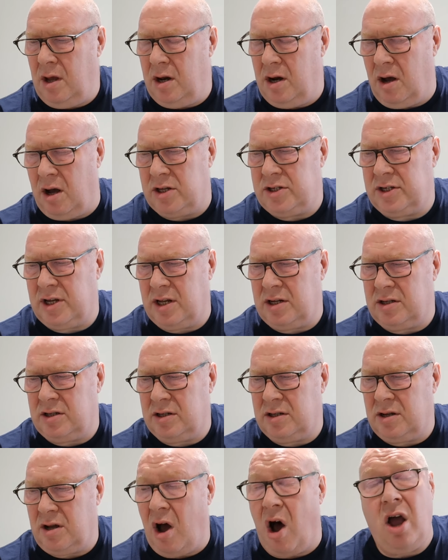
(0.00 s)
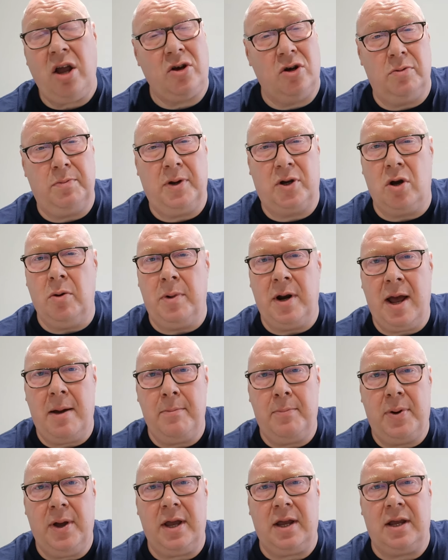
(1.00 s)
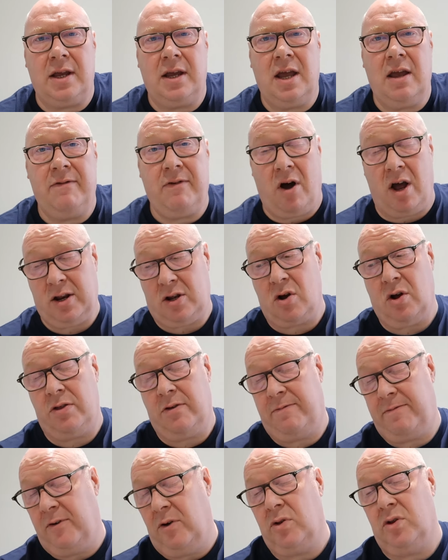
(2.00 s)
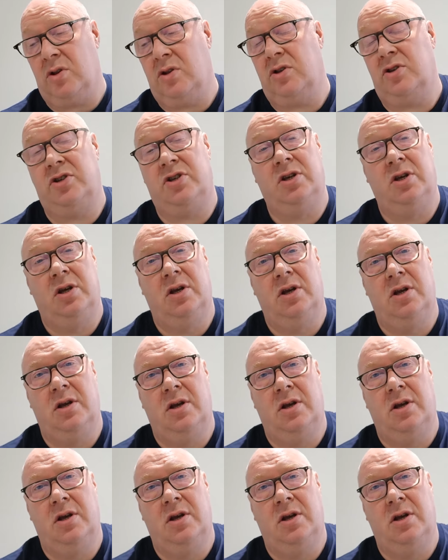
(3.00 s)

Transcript: and I said, I could become an MP. If I've got the funds,